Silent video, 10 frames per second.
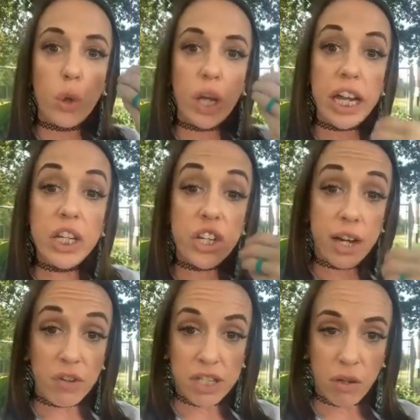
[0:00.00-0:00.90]
Each and
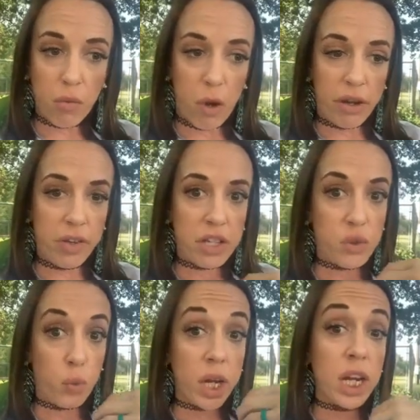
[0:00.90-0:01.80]
every single one of us,
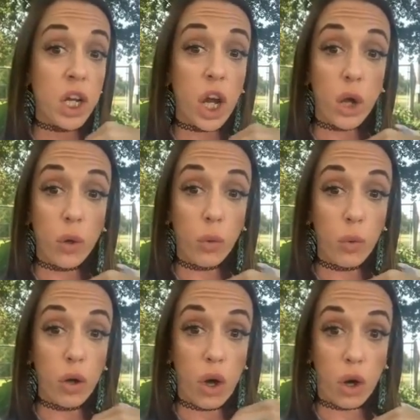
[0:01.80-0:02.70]
we
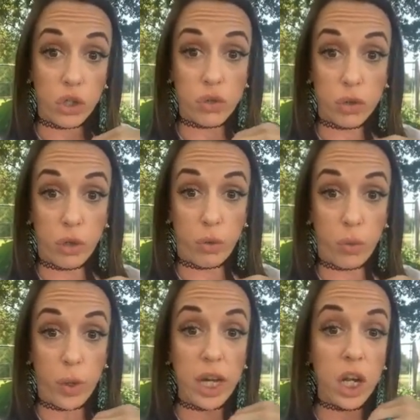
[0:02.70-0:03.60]
know our truth.
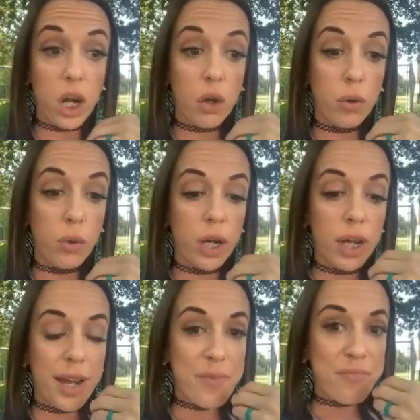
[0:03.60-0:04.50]
We know,
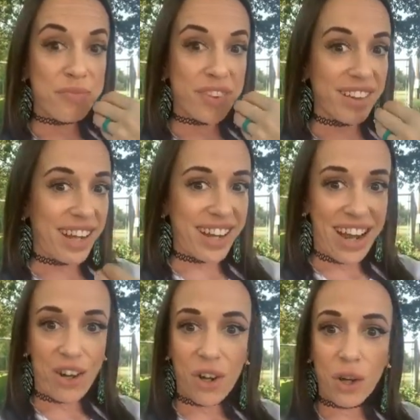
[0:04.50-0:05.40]
like,
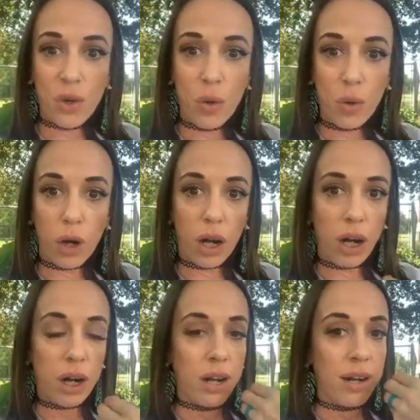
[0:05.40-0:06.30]
at our
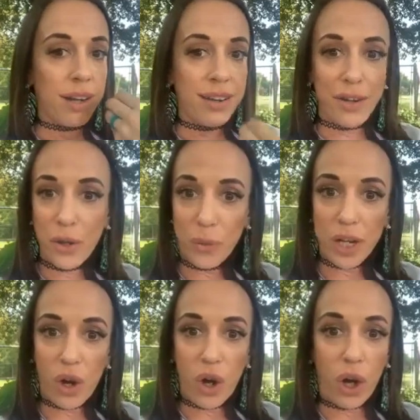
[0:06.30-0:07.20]
core, who we
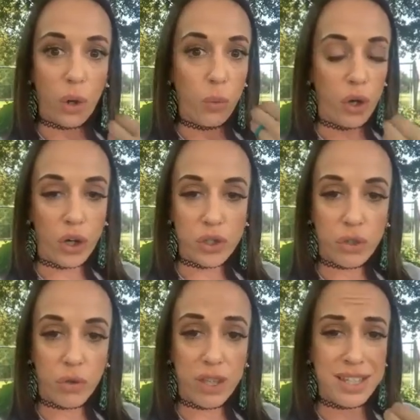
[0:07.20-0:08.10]
are, what our
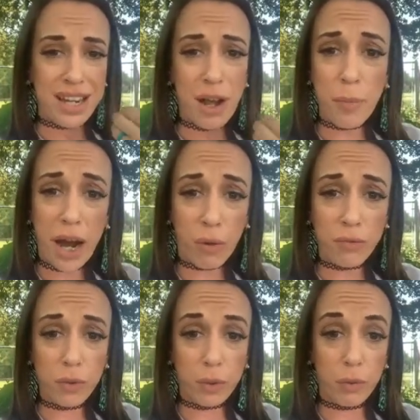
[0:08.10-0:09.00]
truth is, and how
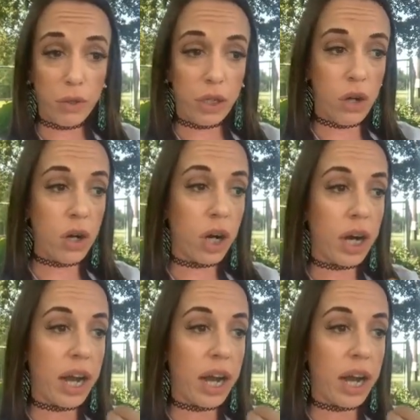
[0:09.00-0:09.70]
powerful we really are.